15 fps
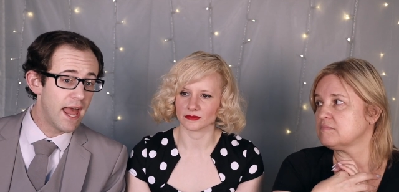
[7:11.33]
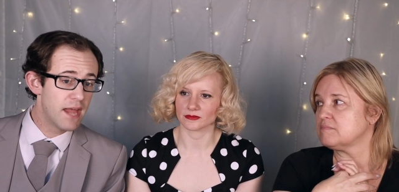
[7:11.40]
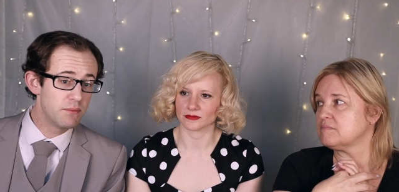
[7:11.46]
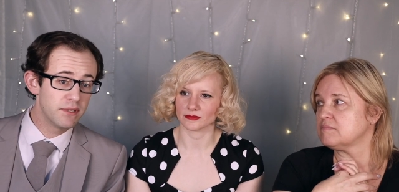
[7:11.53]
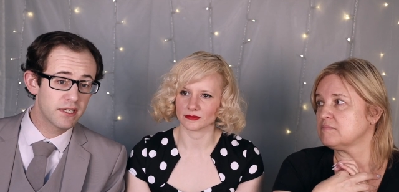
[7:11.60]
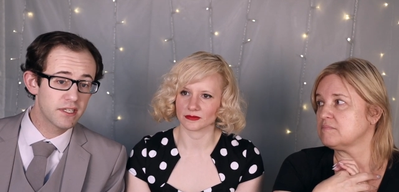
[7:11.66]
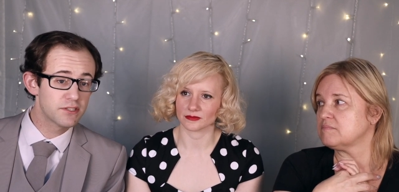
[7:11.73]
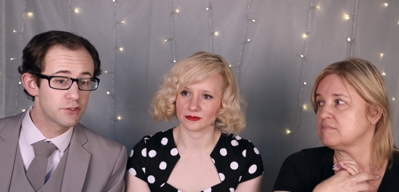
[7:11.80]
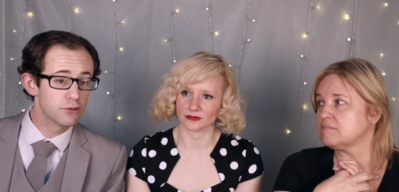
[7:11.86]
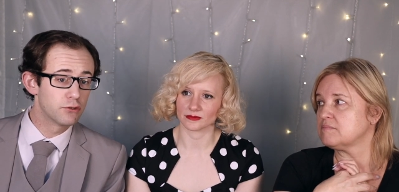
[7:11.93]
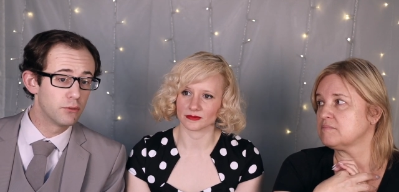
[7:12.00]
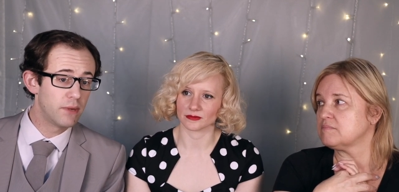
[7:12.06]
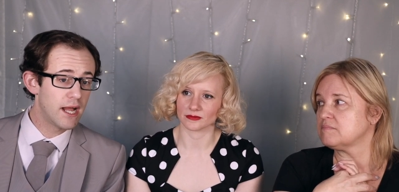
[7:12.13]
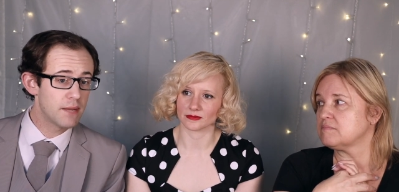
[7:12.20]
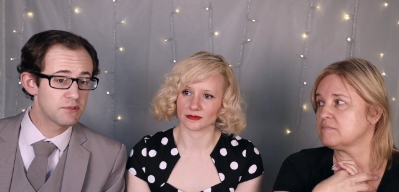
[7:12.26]
Speaker 1: And because
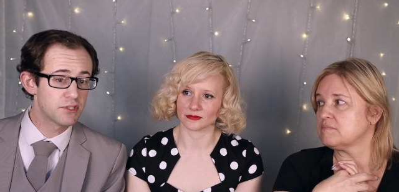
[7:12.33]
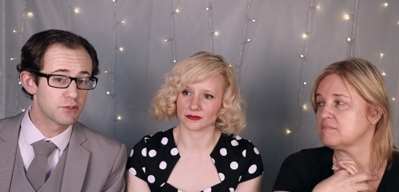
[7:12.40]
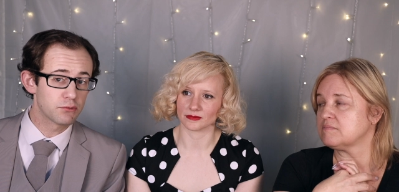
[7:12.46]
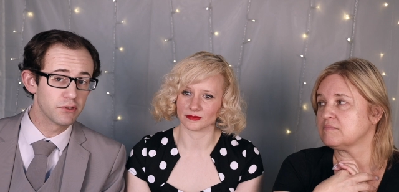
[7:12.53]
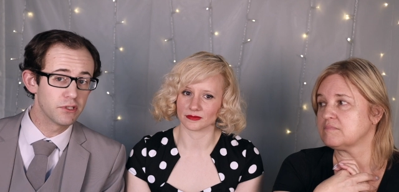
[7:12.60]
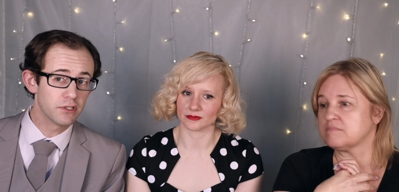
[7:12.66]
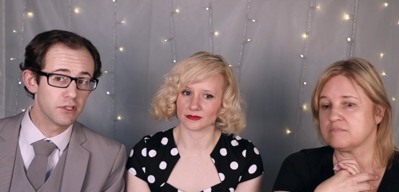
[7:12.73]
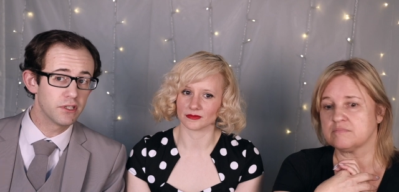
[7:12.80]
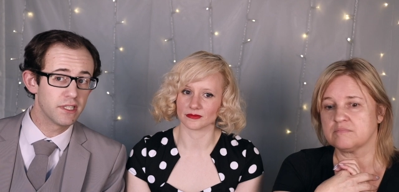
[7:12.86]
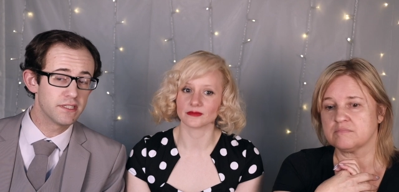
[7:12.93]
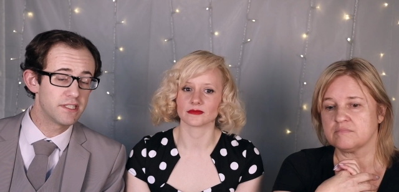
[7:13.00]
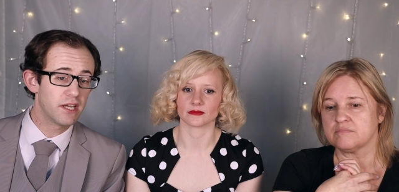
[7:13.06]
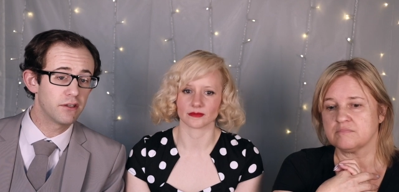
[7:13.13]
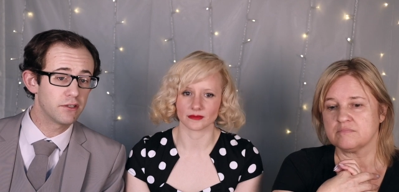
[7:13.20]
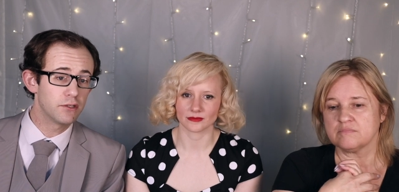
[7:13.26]
Google Maps is really good
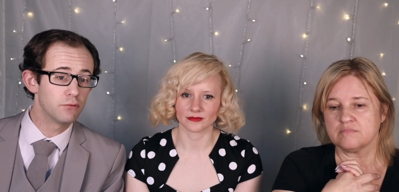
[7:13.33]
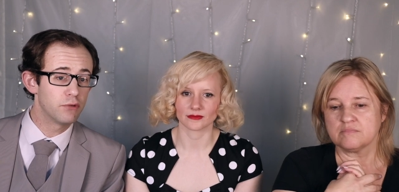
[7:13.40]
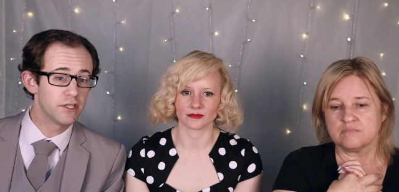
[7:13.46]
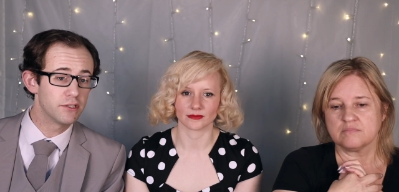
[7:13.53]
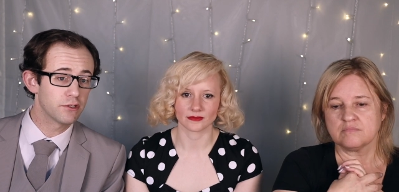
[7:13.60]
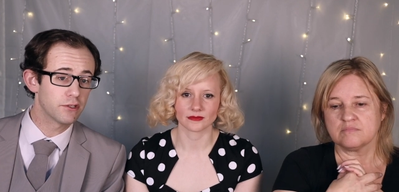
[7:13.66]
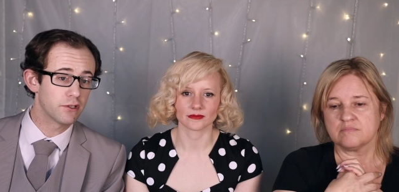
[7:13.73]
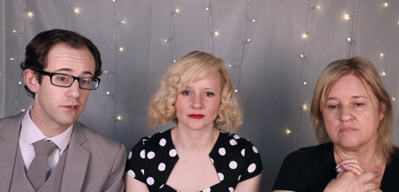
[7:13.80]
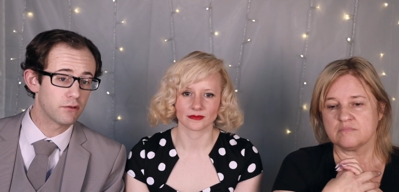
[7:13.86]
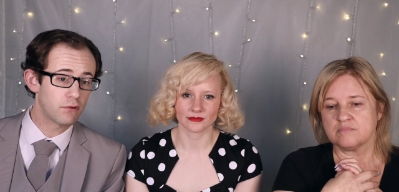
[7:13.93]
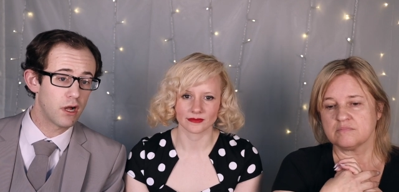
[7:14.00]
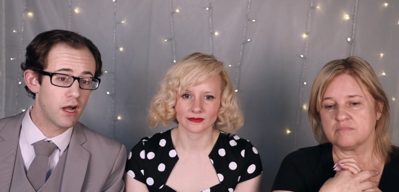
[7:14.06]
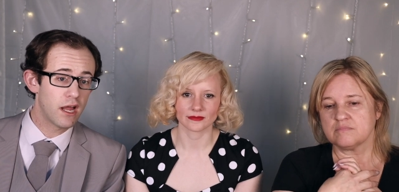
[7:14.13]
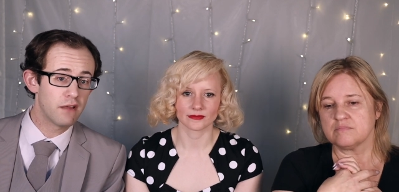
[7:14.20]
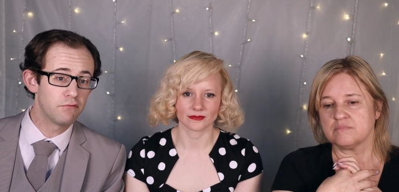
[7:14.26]
at telling you when you're going
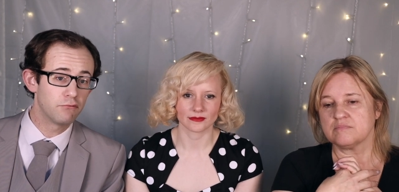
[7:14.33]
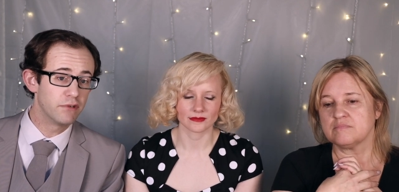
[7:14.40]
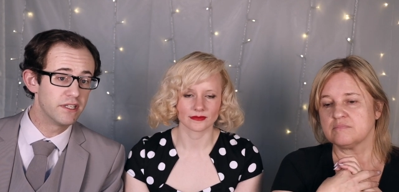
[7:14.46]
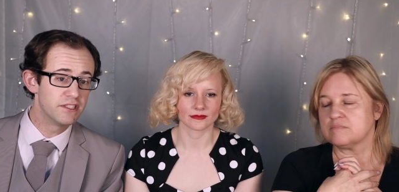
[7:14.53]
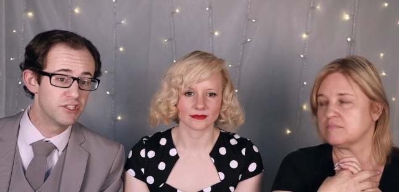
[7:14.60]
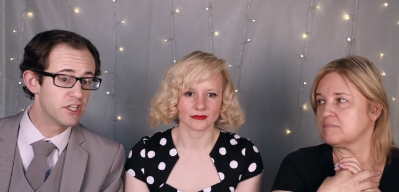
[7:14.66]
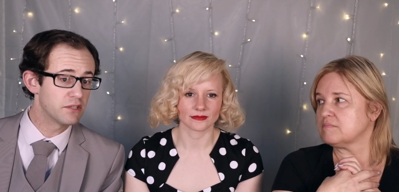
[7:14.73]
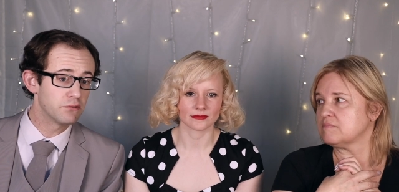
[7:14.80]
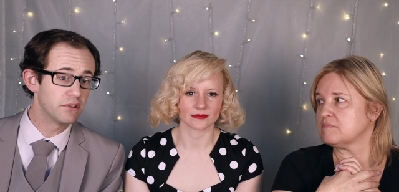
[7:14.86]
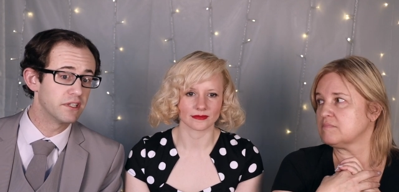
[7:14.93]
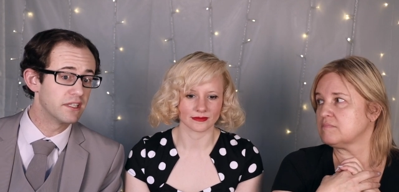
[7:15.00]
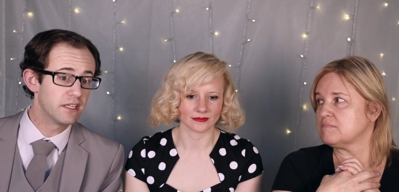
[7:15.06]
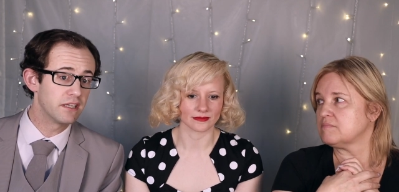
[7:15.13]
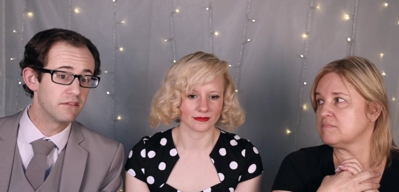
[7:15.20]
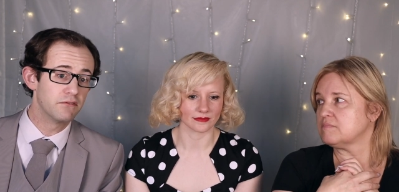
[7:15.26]
to arrive, we
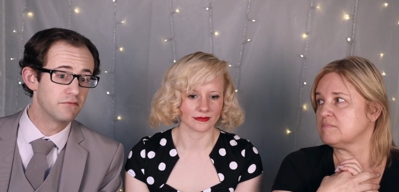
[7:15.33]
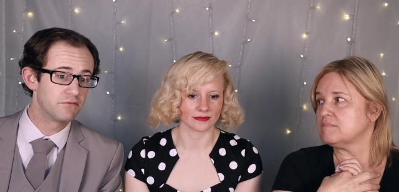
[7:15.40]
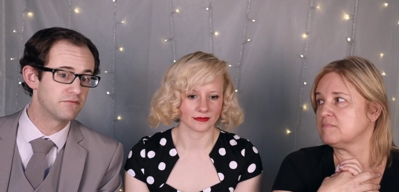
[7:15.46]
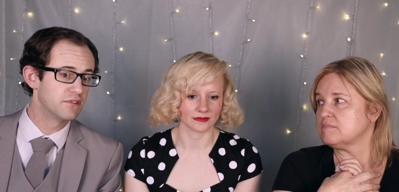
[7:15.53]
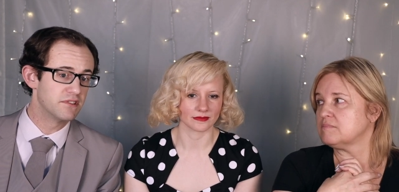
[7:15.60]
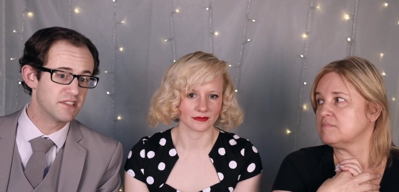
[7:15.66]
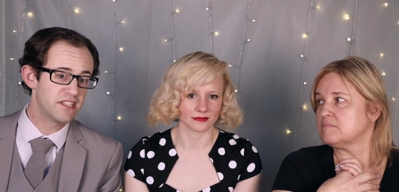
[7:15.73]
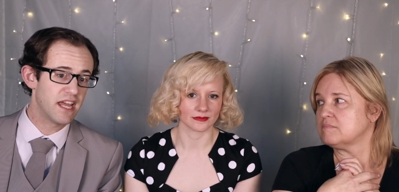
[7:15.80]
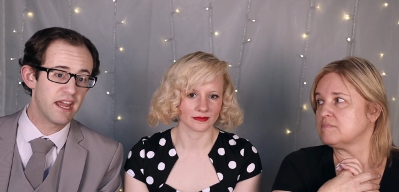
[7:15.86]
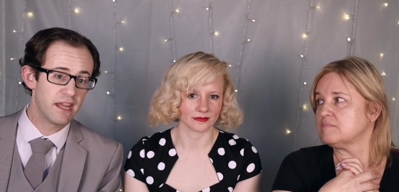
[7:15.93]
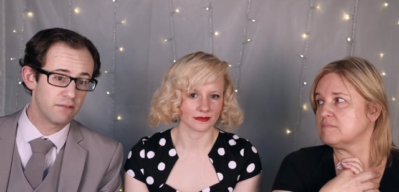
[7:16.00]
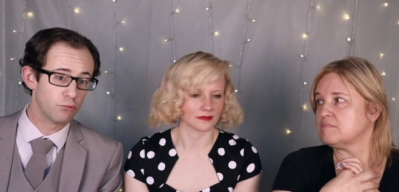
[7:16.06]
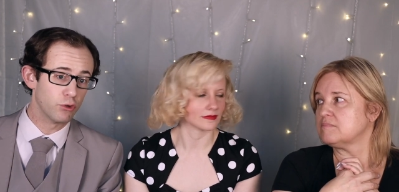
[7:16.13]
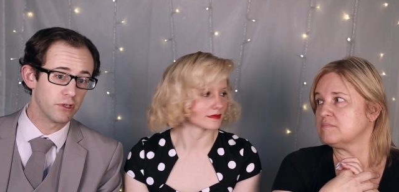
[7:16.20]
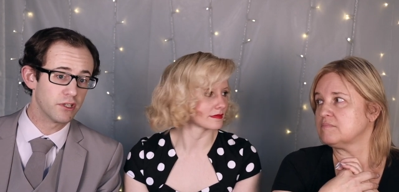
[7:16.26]
generally give and
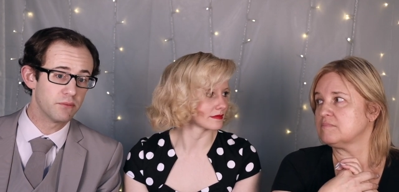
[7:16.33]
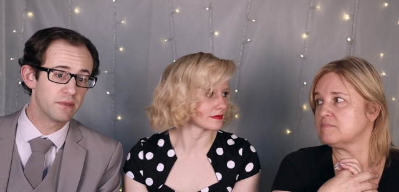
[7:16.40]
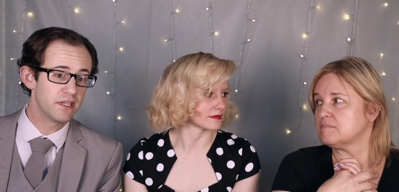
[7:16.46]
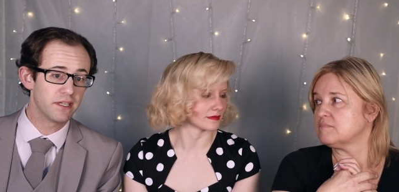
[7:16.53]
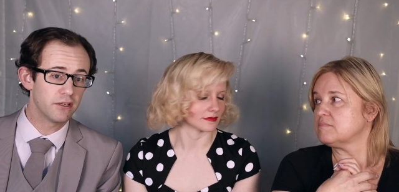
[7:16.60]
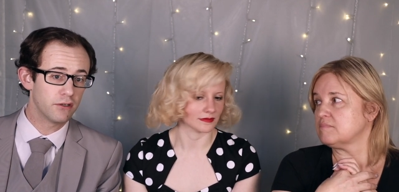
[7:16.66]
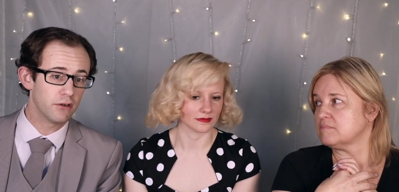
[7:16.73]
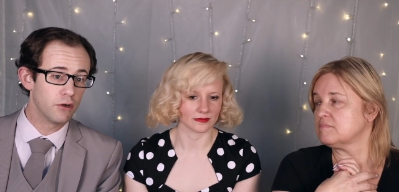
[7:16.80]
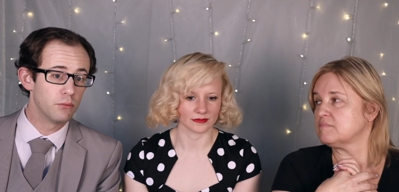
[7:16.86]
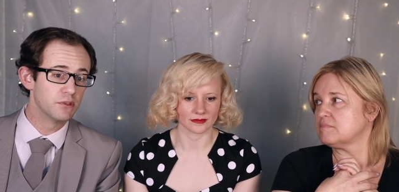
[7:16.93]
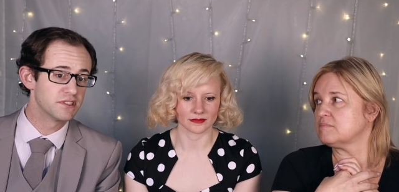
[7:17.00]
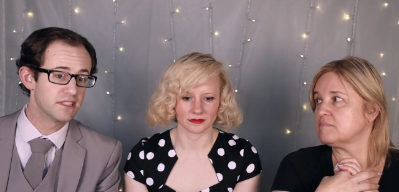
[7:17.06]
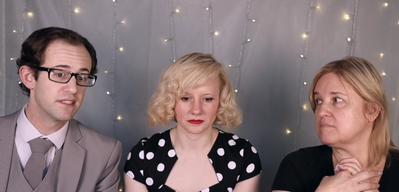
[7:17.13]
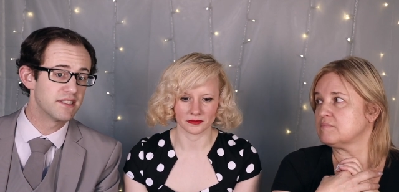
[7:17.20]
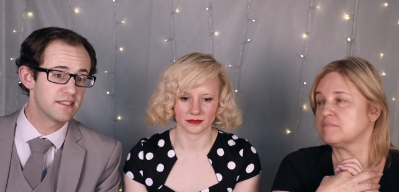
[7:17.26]
say we're going to be here
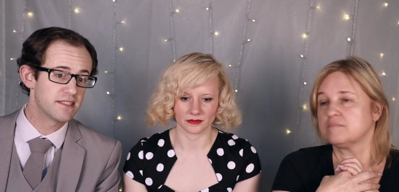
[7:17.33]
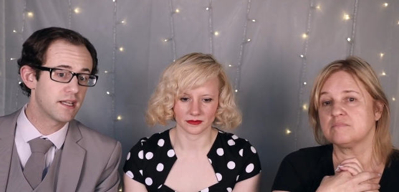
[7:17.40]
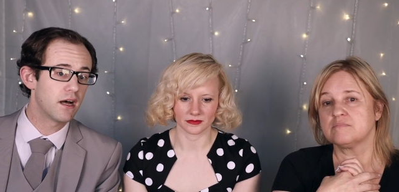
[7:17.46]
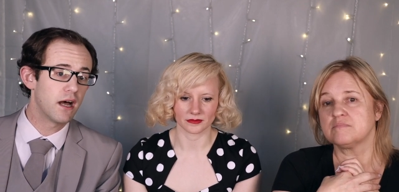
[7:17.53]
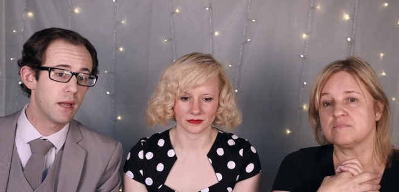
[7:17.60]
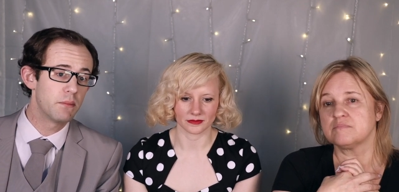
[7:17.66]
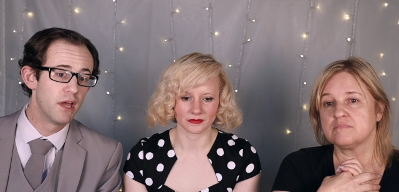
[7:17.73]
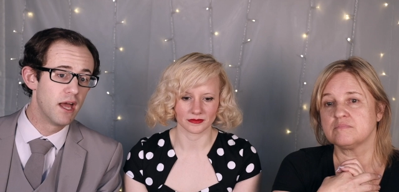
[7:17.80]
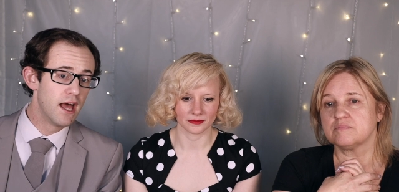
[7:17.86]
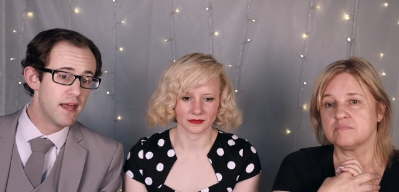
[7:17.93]
almost this time.